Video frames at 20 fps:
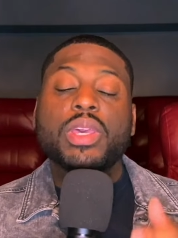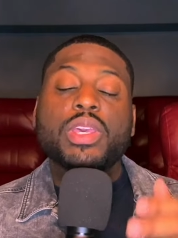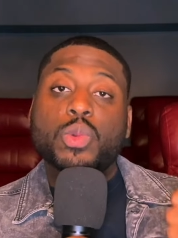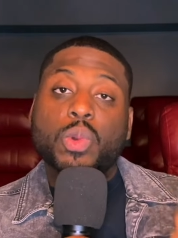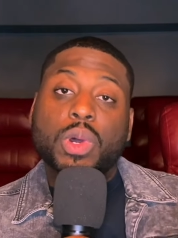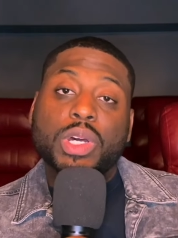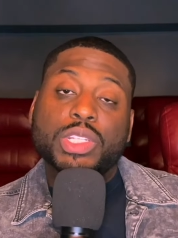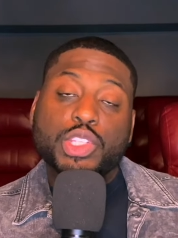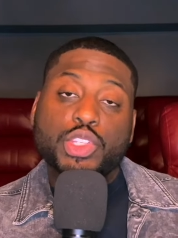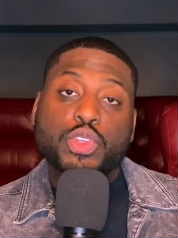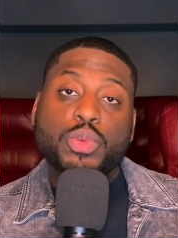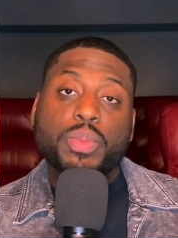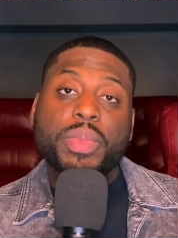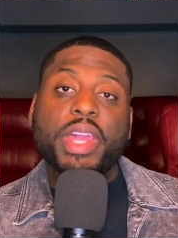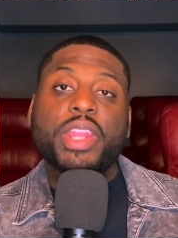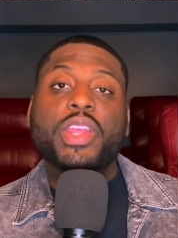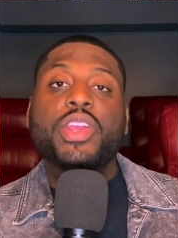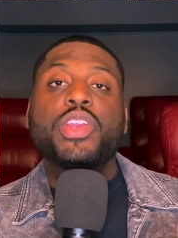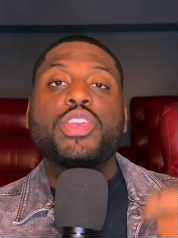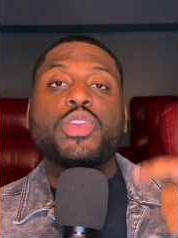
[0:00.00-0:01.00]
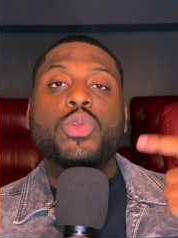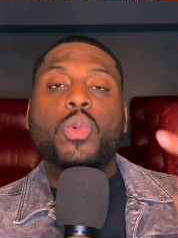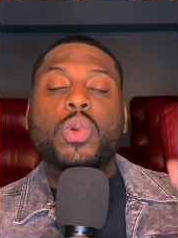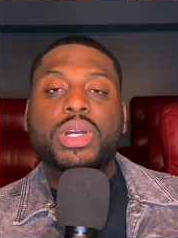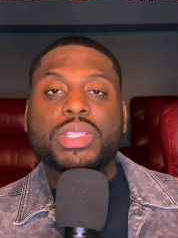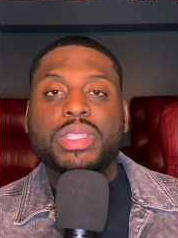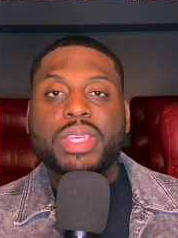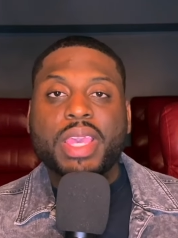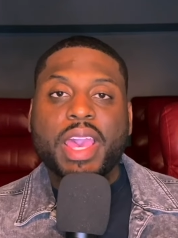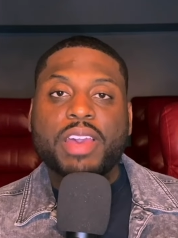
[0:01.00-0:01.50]
You want to do better. You
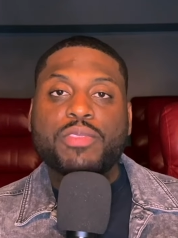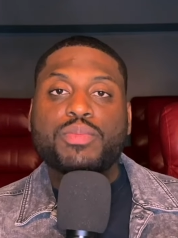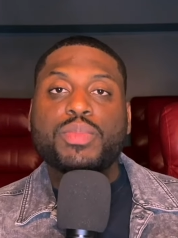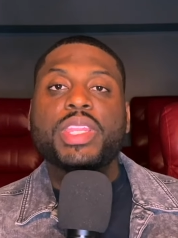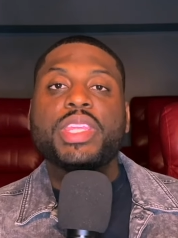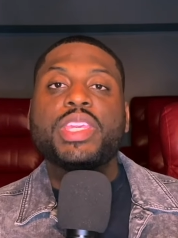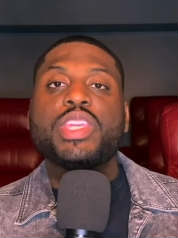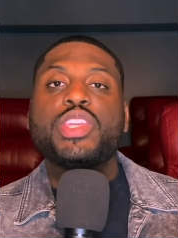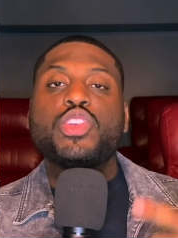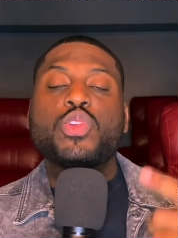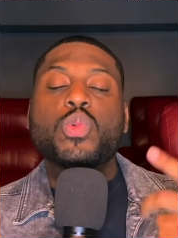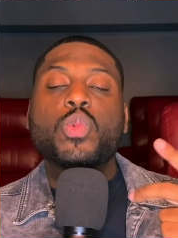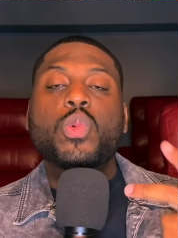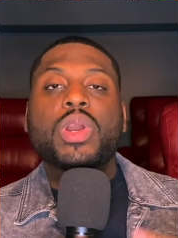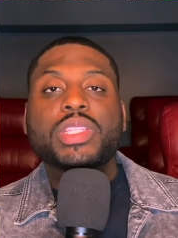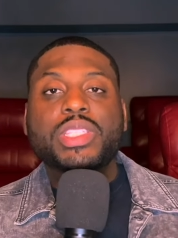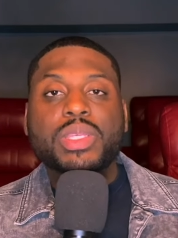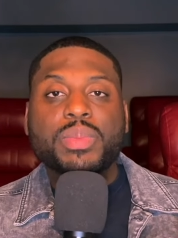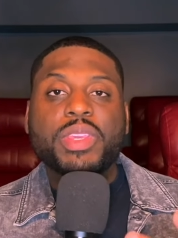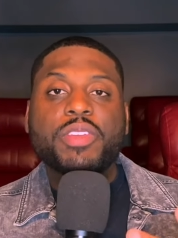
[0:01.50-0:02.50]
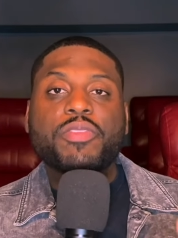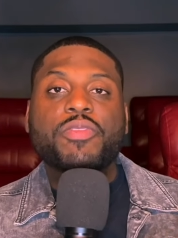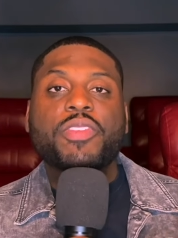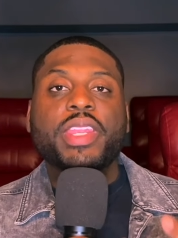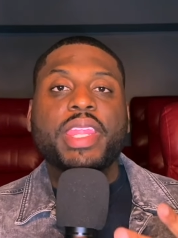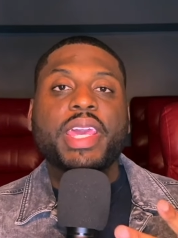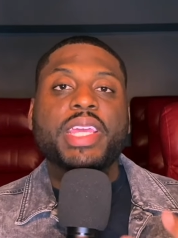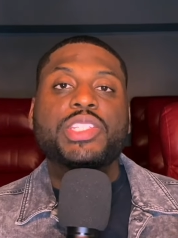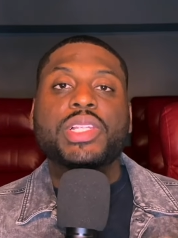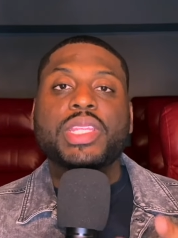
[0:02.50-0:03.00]
want to have money. You want to be
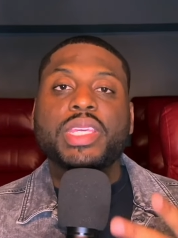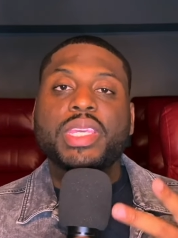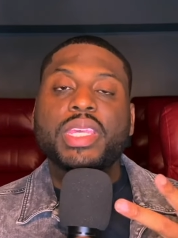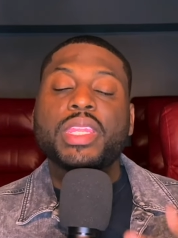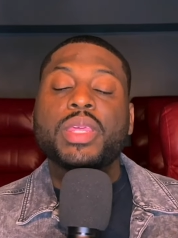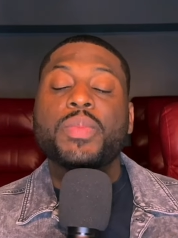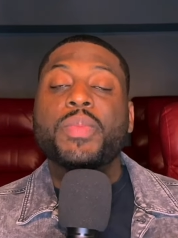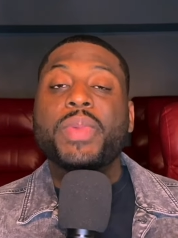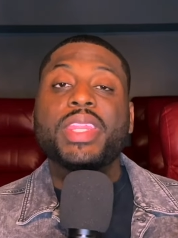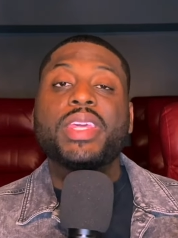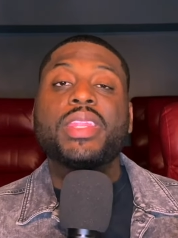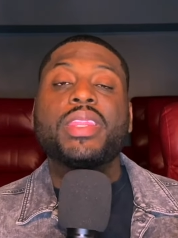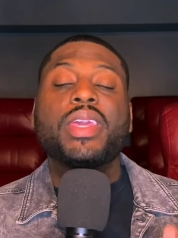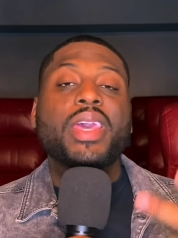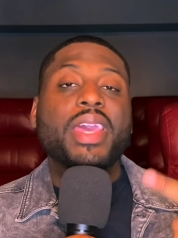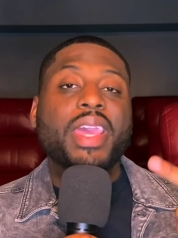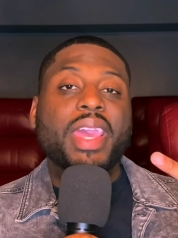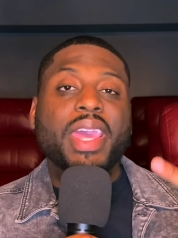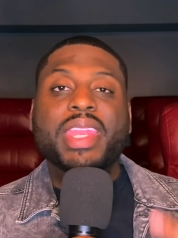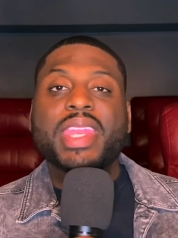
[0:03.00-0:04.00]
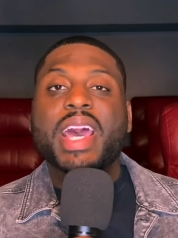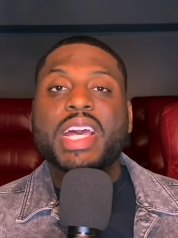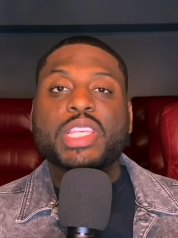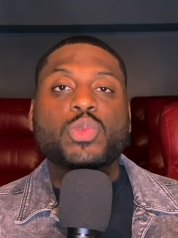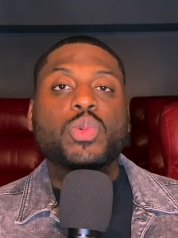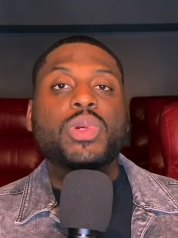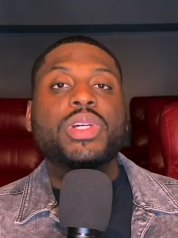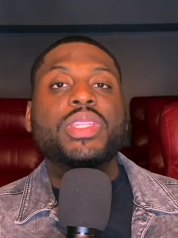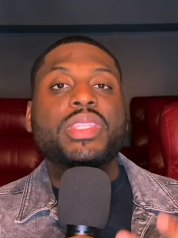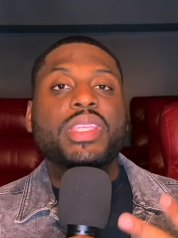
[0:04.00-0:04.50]
financially independent. And that's
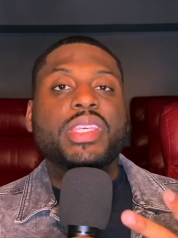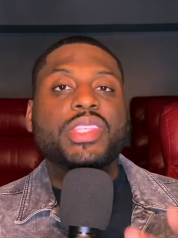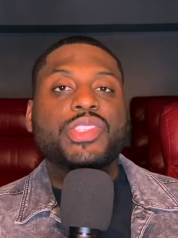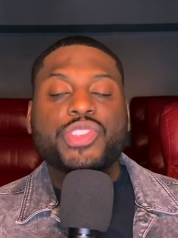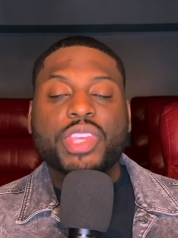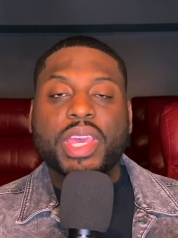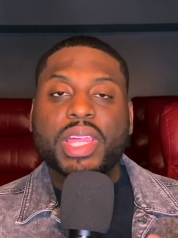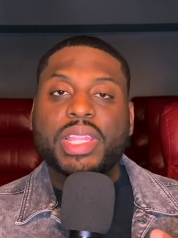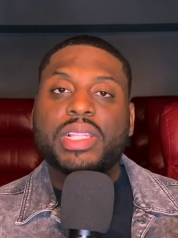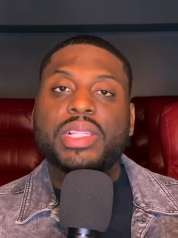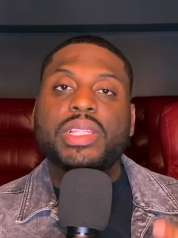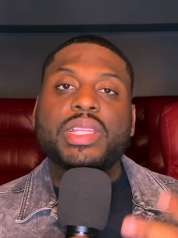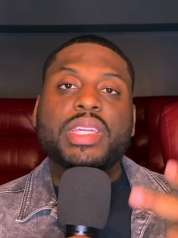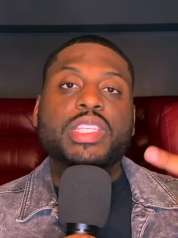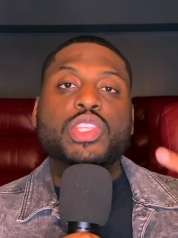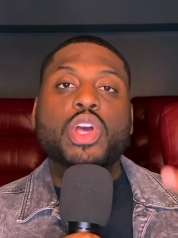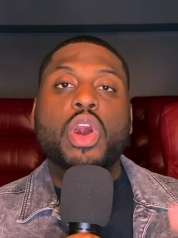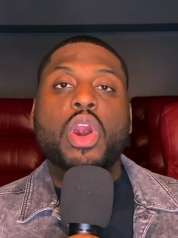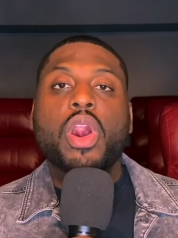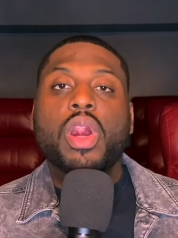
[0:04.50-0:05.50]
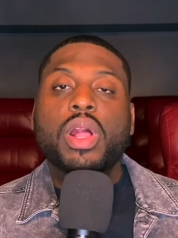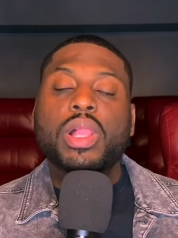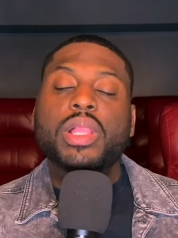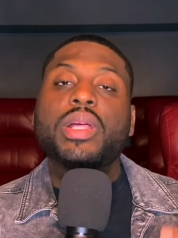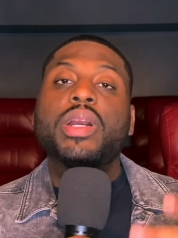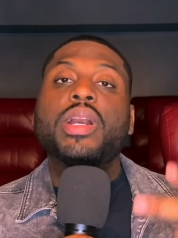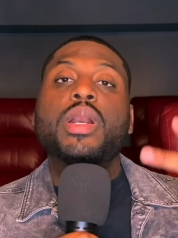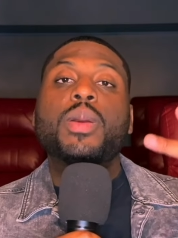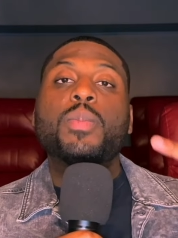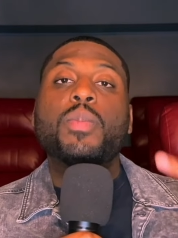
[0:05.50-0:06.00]
what this channel is all
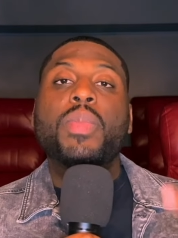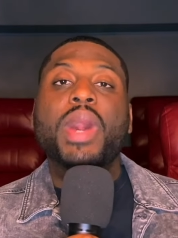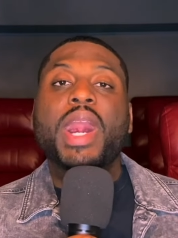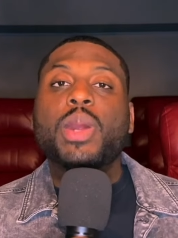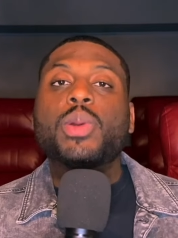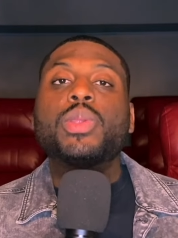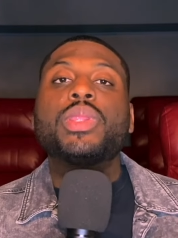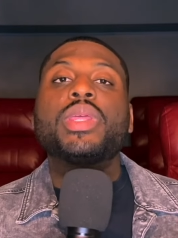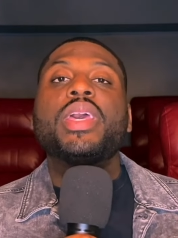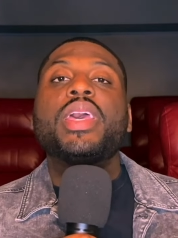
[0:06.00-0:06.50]
about.